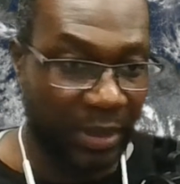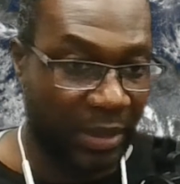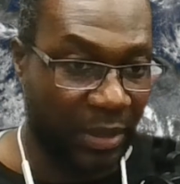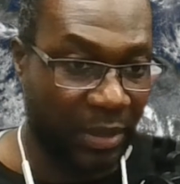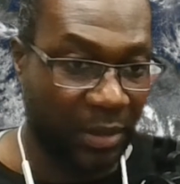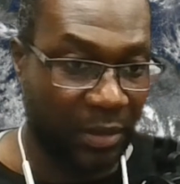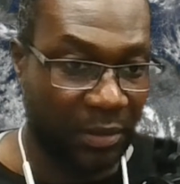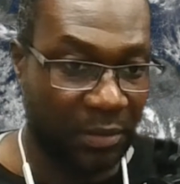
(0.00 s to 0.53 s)

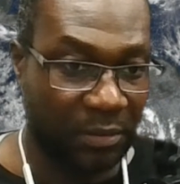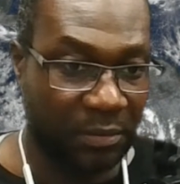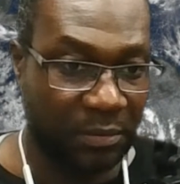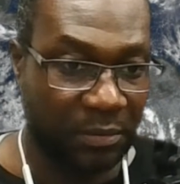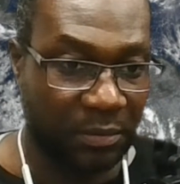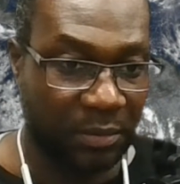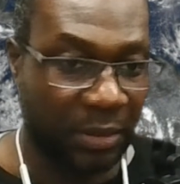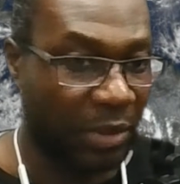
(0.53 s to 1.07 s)
And
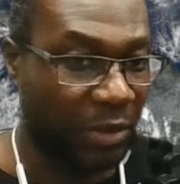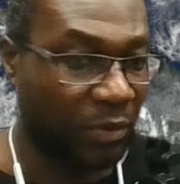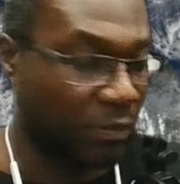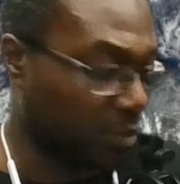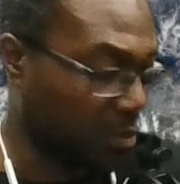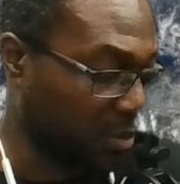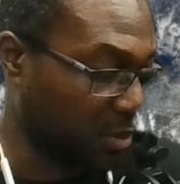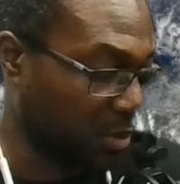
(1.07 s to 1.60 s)

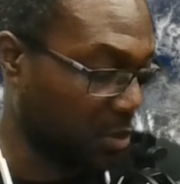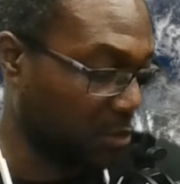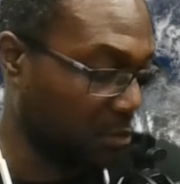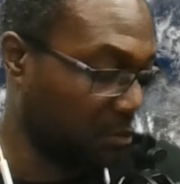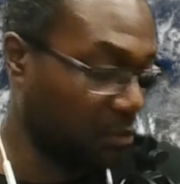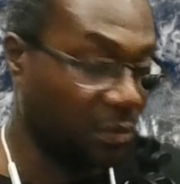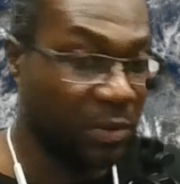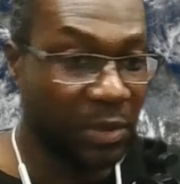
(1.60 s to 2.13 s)
later
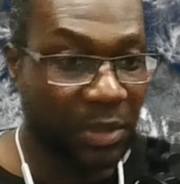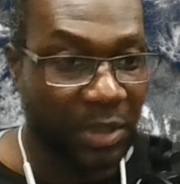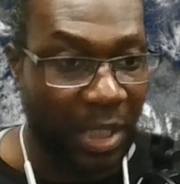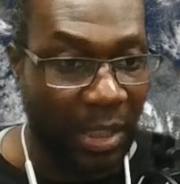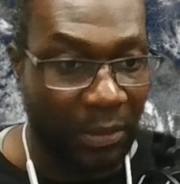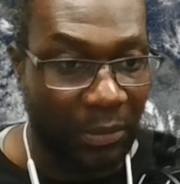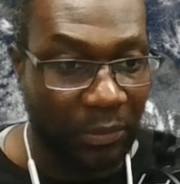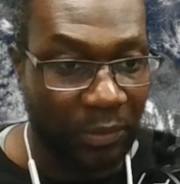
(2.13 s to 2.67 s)
on,
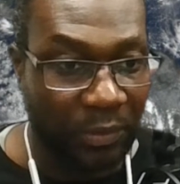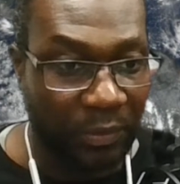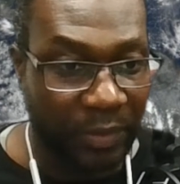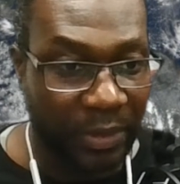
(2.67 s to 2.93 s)
I'll